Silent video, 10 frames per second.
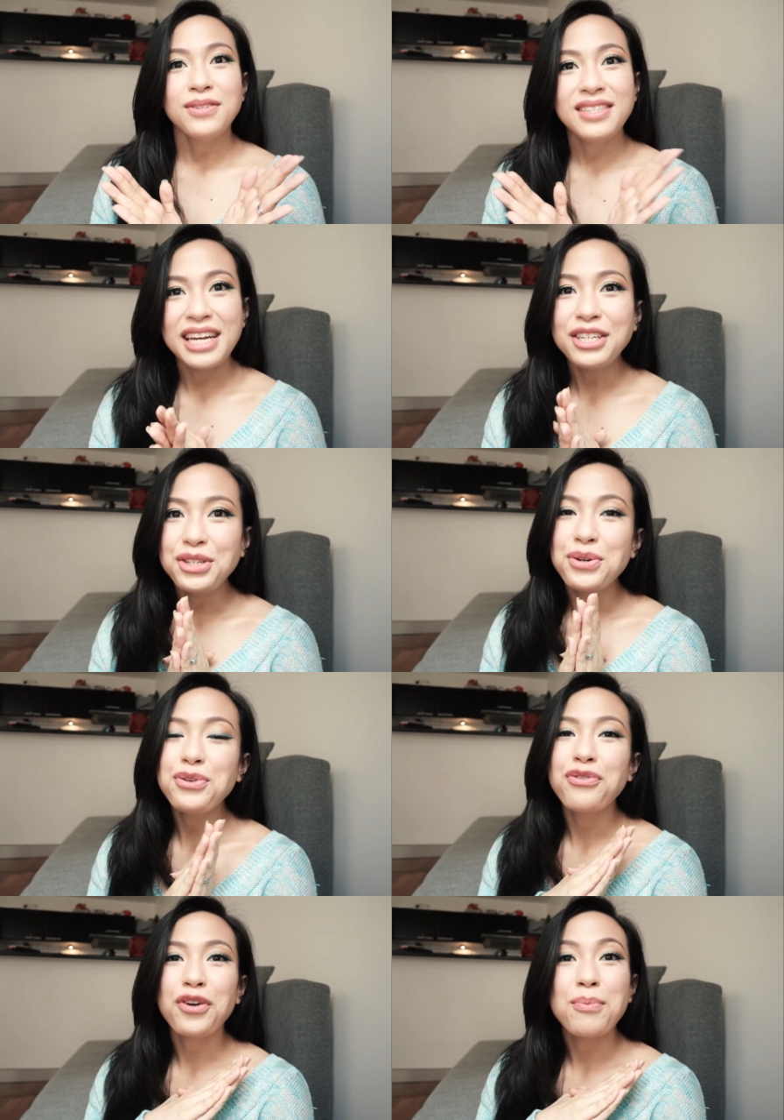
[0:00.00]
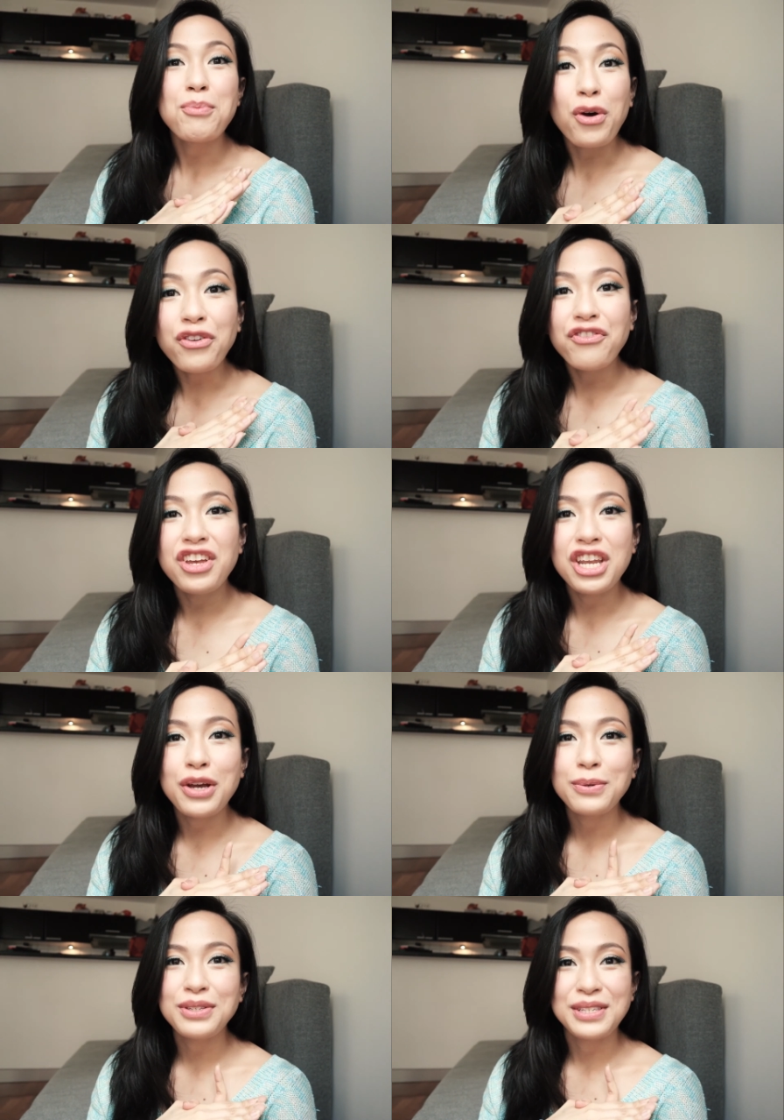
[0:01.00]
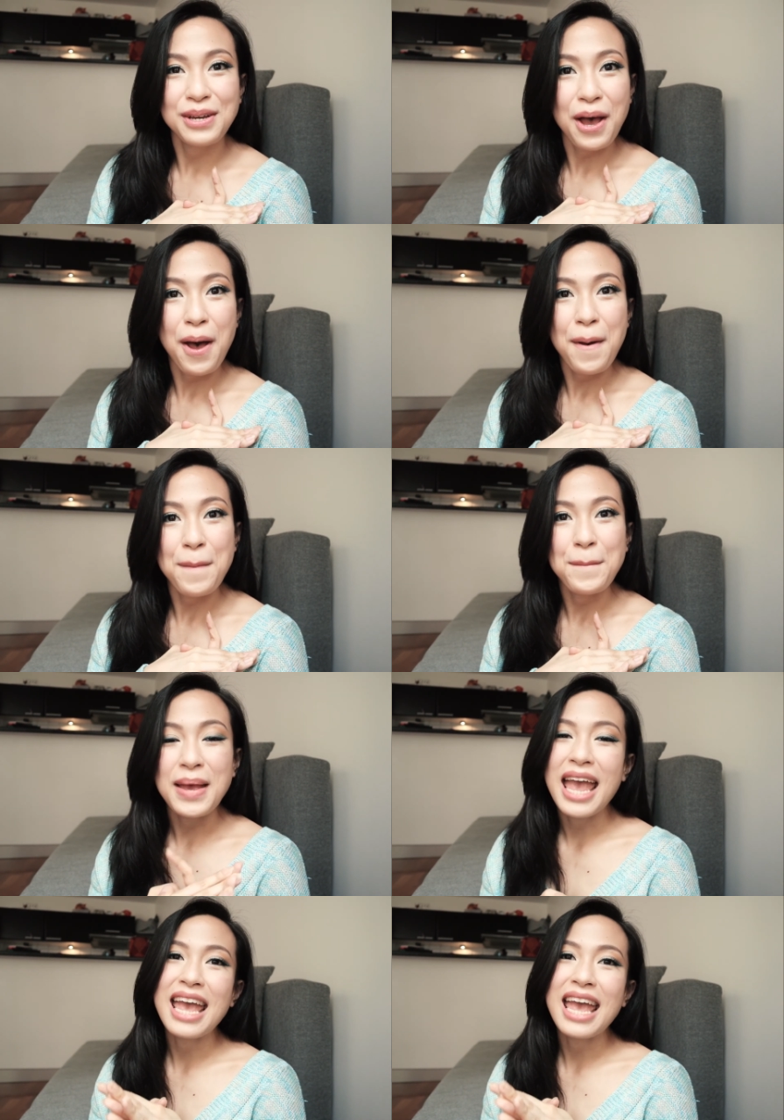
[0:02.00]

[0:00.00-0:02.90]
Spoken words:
stay tuned for more videos to come,